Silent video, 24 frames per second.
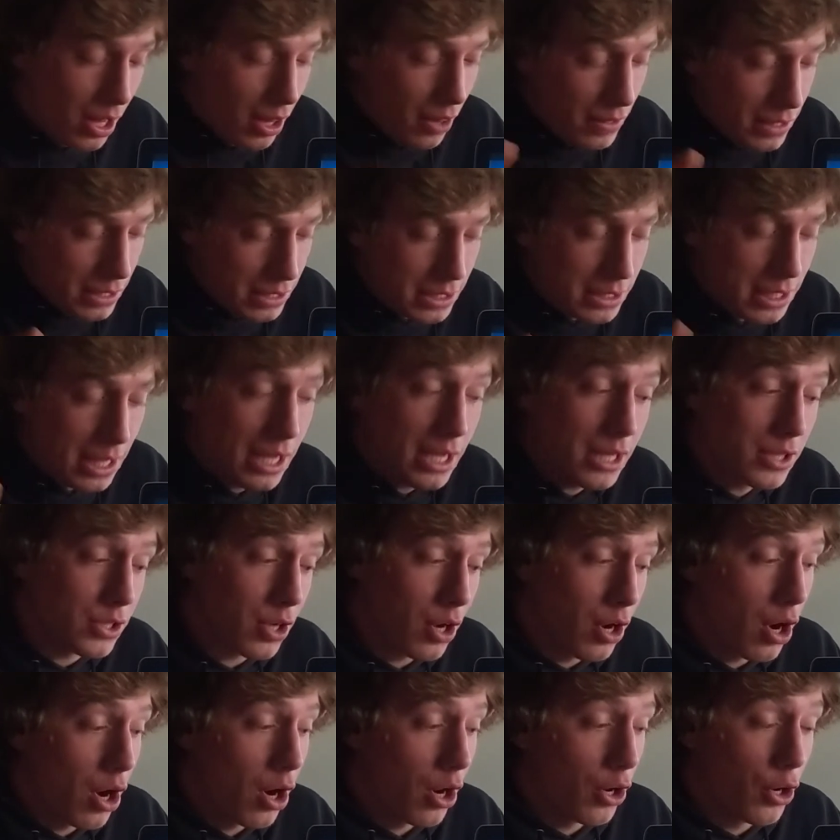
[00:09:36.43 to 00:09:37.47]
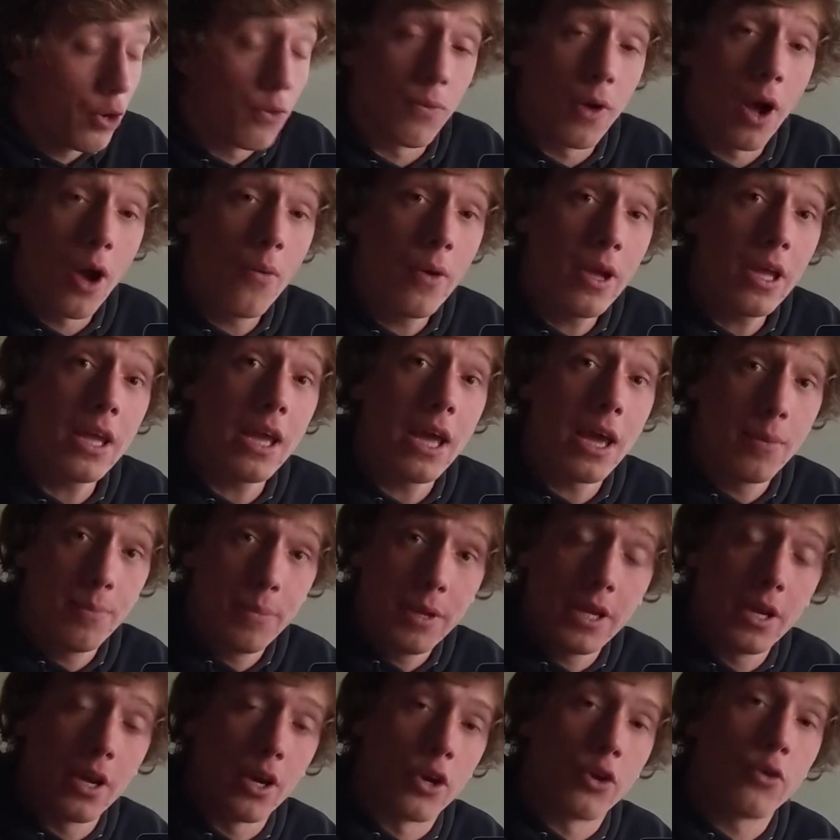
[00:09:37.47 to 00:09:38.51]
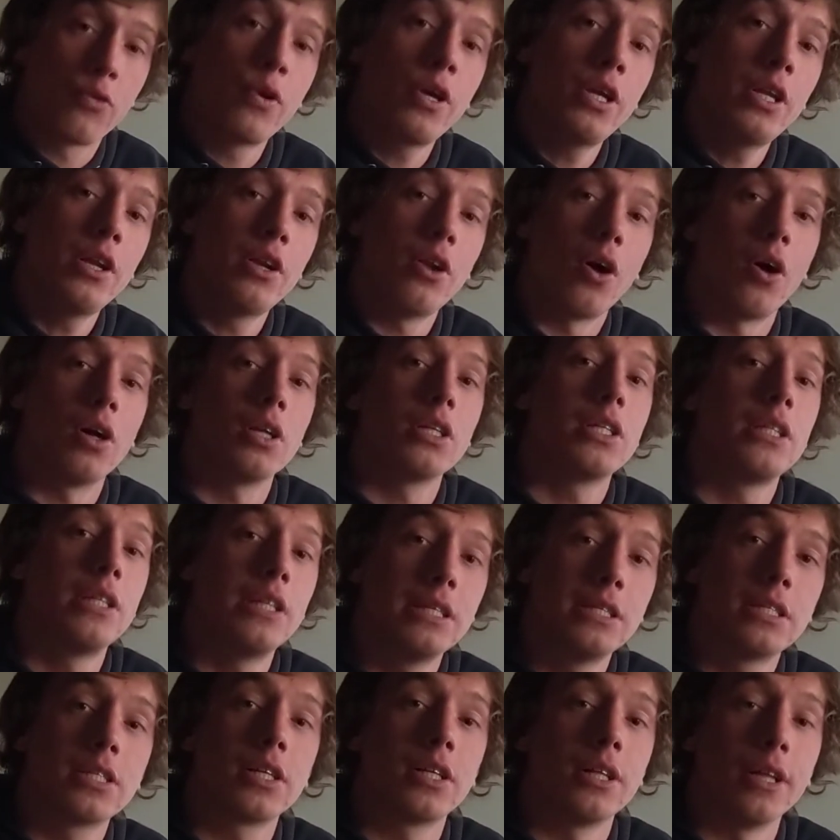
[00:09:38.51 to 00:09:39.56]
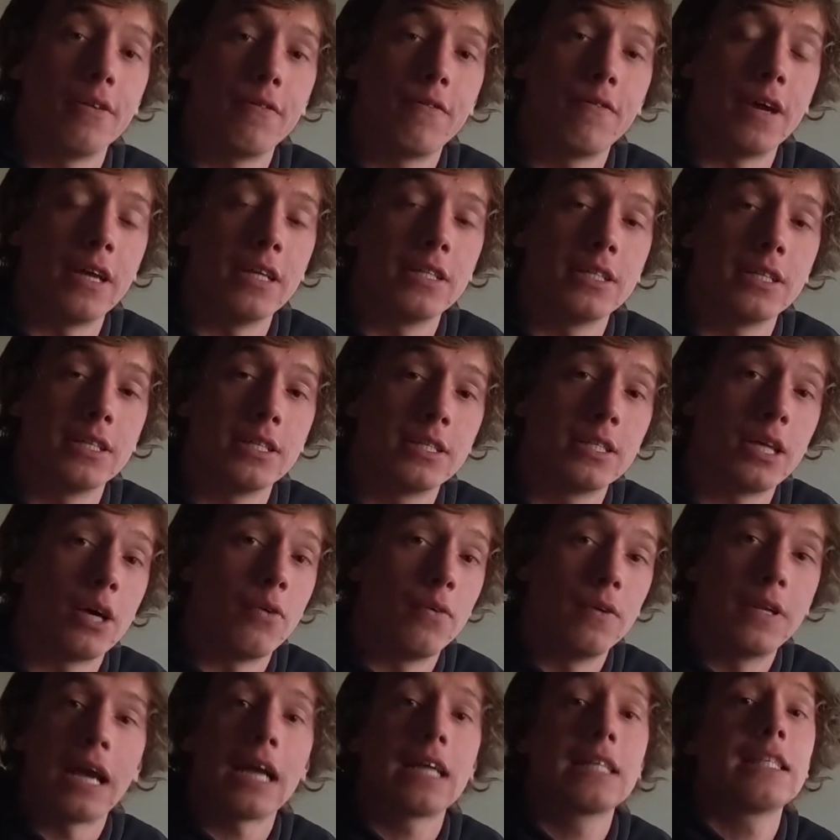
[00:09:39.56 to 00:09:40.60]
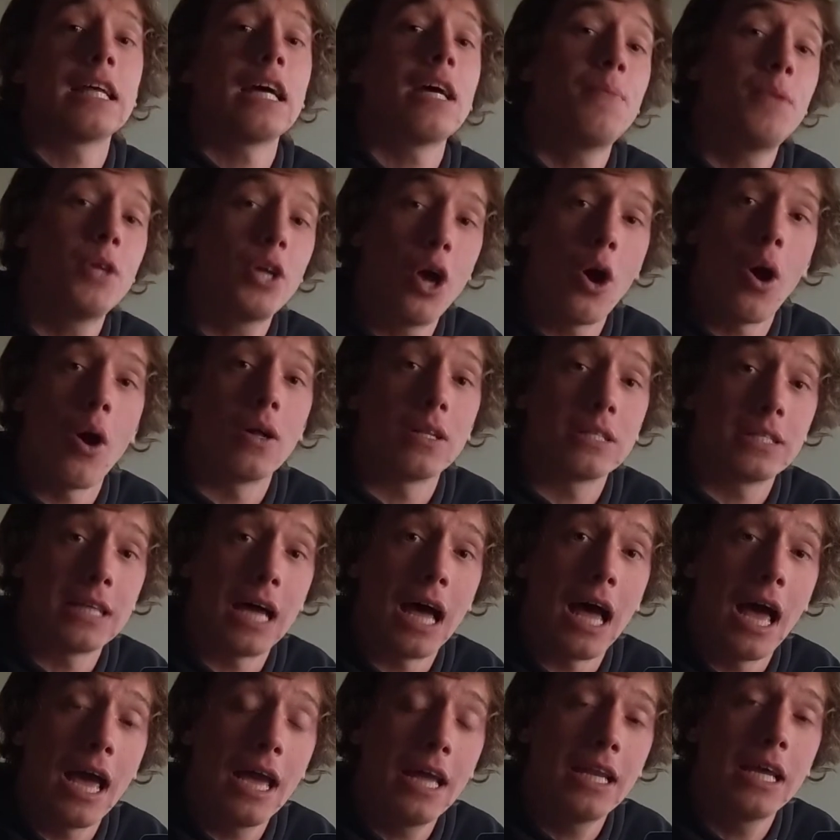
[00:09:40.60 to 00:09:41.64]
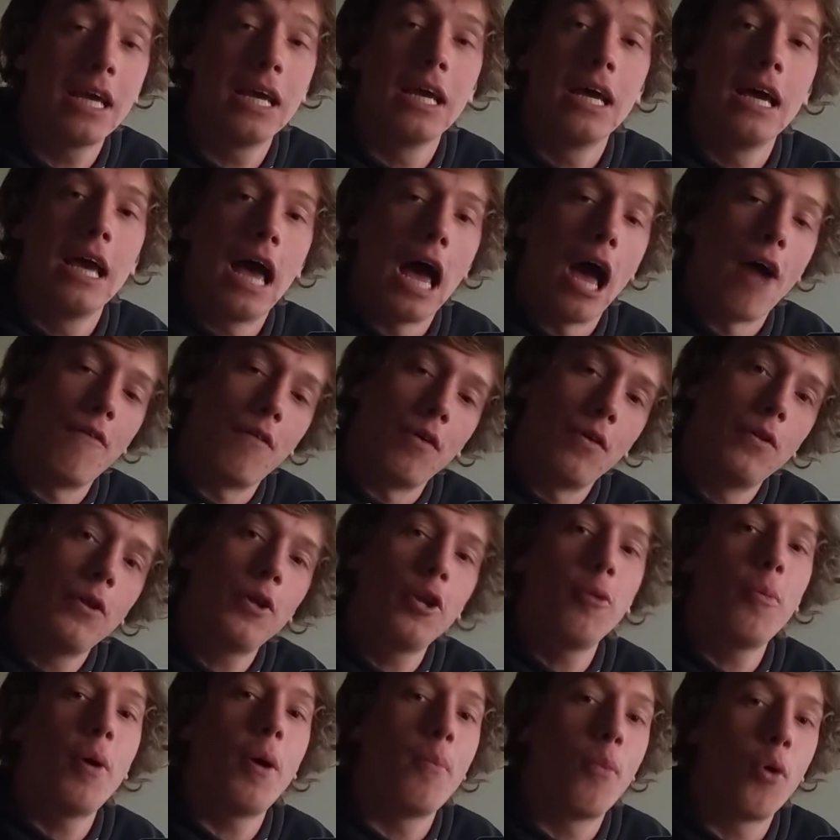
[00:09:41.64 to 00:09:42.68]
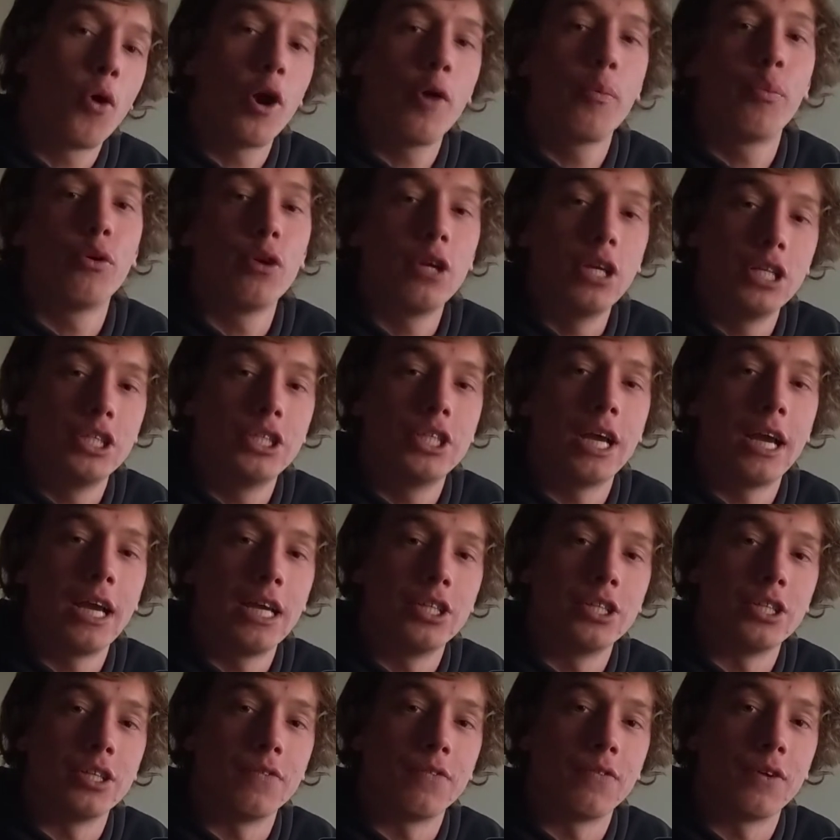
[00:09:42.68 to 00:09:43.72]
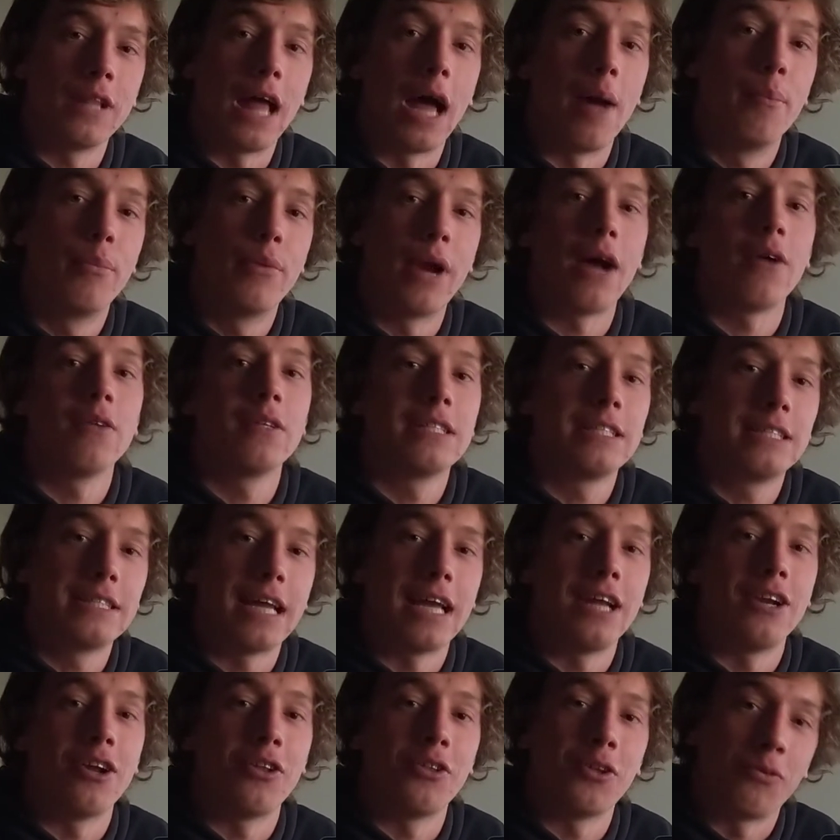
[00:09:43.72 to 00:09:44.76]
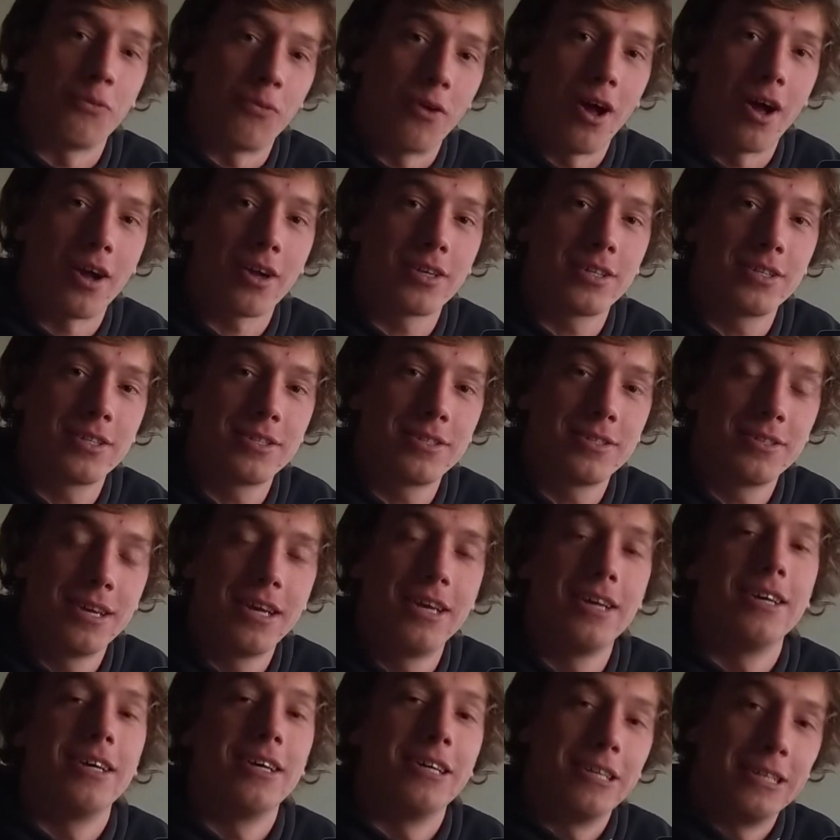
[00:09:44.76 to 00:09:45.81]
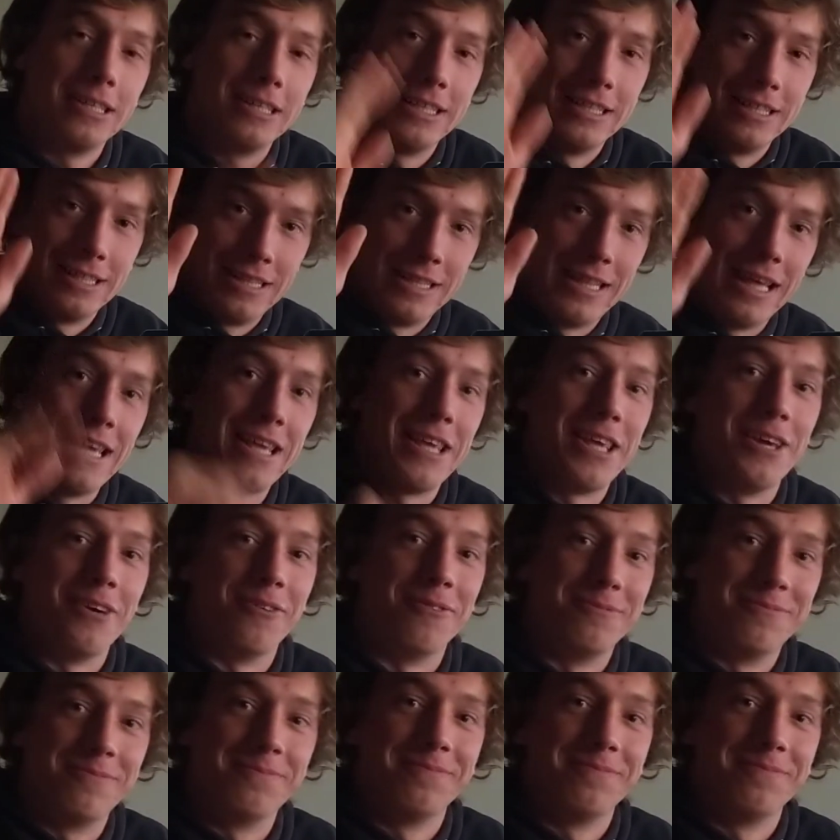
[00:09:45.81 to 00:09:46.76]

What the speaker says: These things are growing and being accreted onto these cliff faces. So next time you go outside, have a little bit more appreciation for that brown stain on the rocks. Thank you.